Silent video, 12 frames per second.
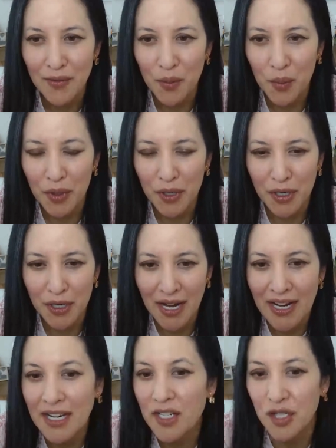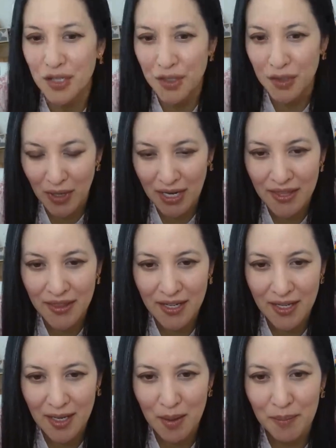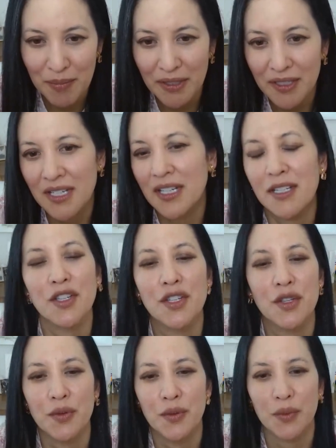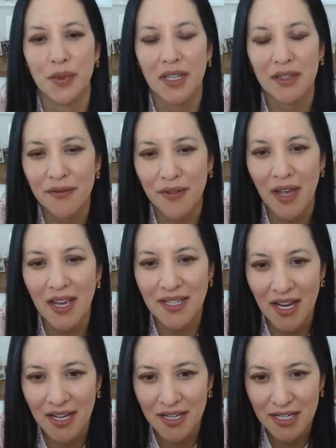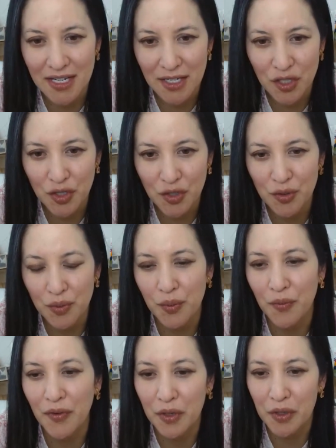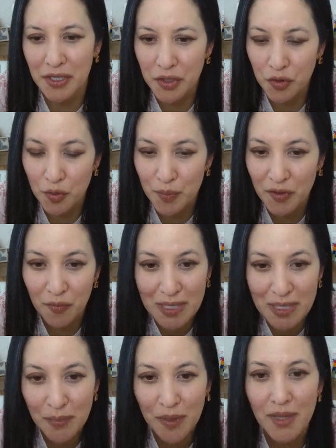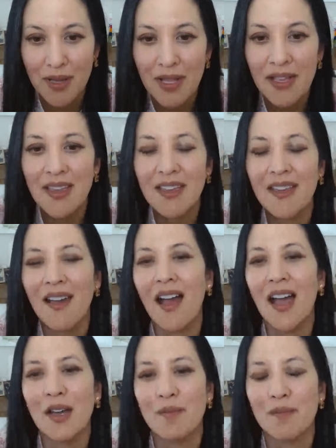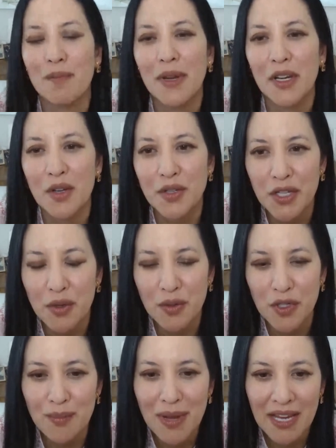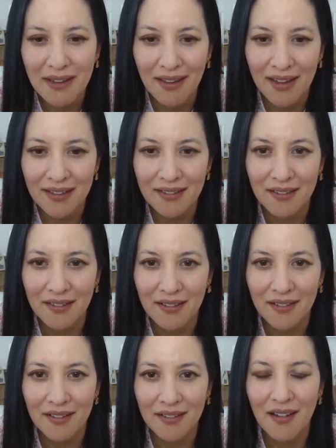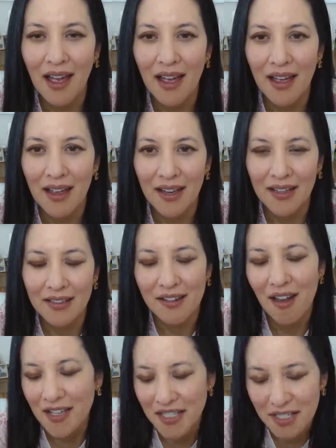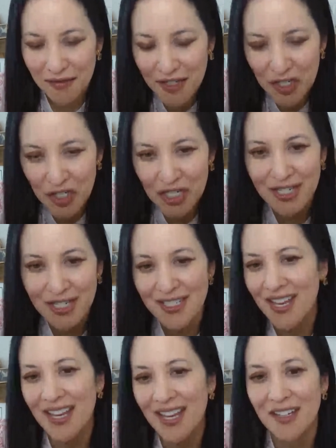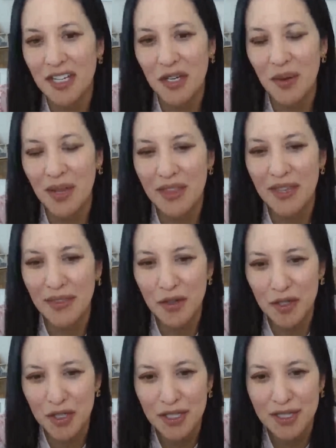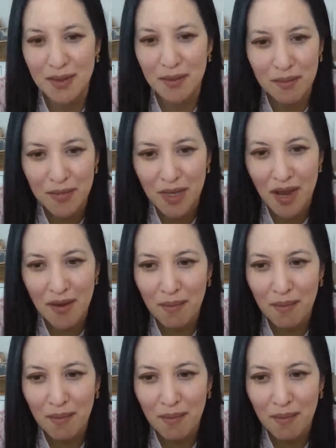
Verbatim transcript: for ages, right? The ability to give identity to various groups of people, um, but also to make it uh, cost efficient. And, you know, I think there's some uh,